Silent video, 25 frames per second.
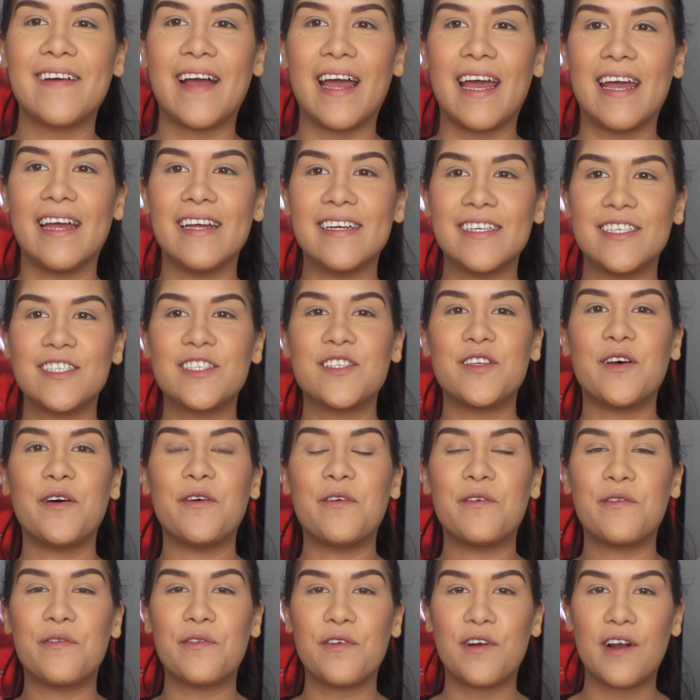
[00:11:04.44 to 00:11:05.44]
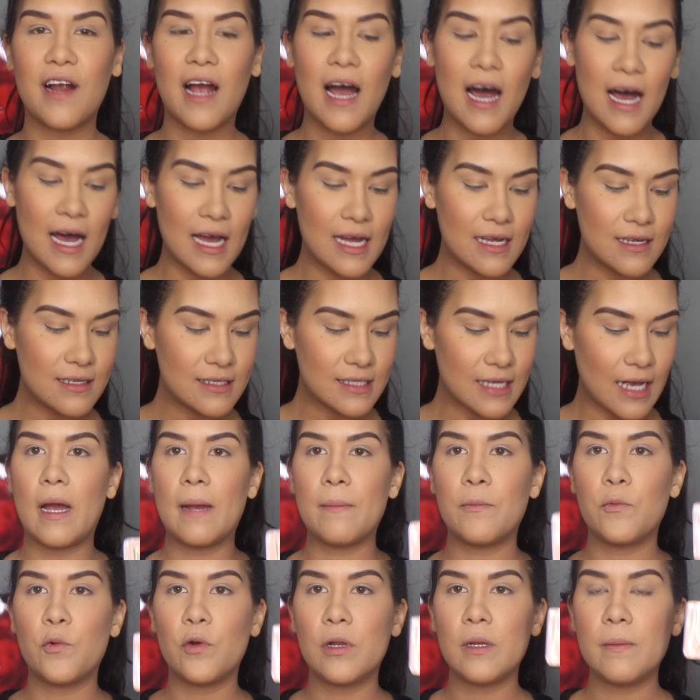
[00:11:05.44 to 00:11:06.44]
Okay, so for eyes,
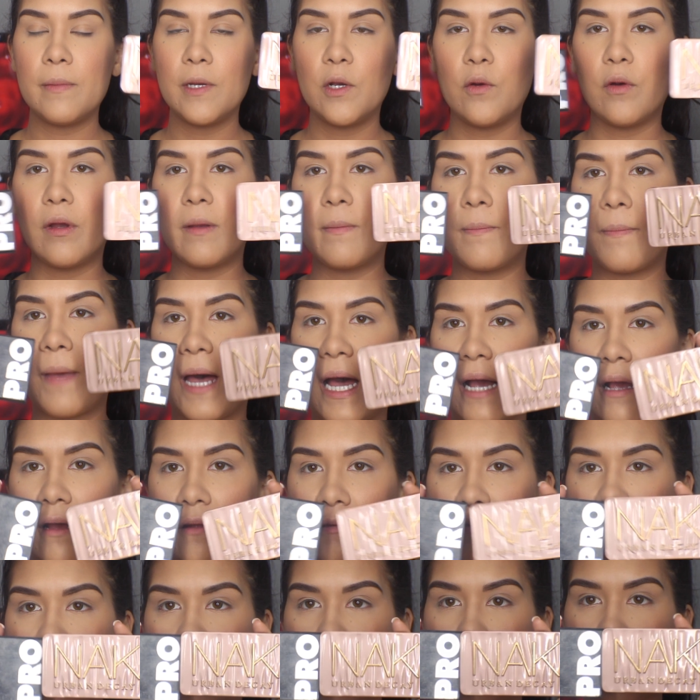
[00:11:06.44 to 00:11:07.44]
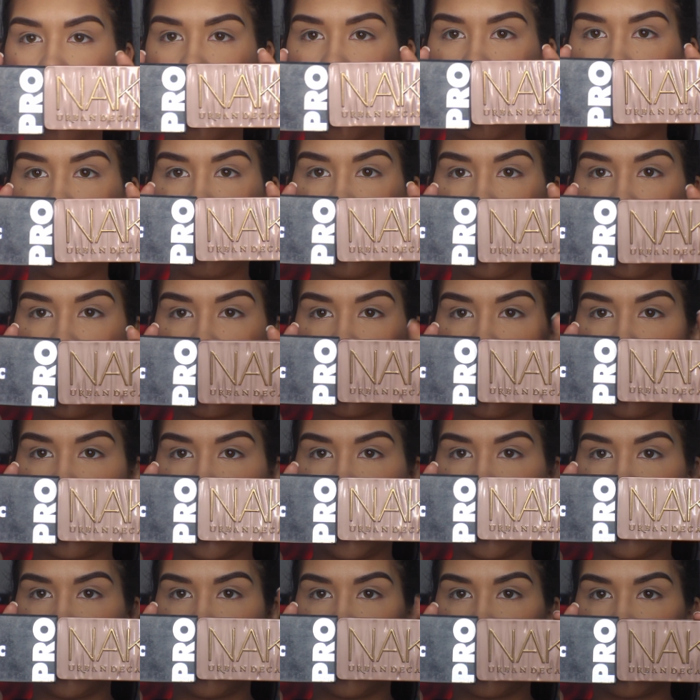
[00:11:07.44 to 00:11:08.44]
I'm going to be going back and forth
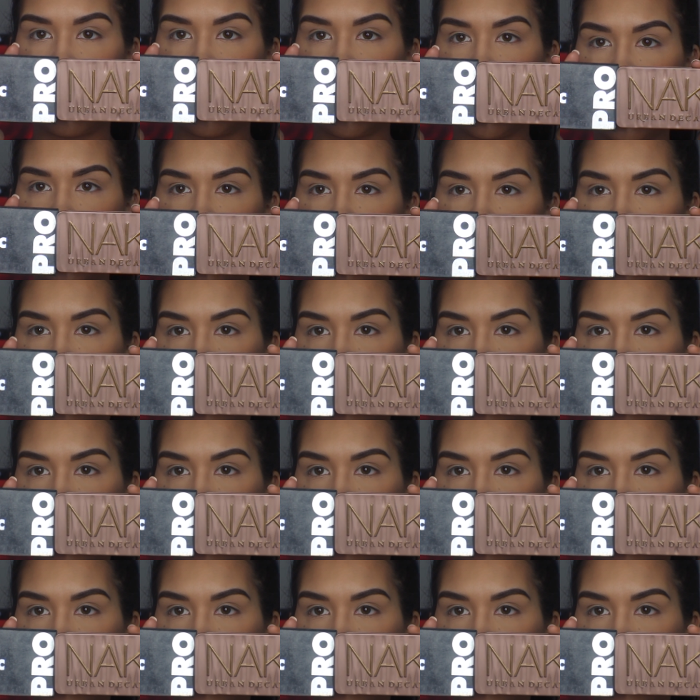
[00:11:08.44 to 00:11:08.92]
between these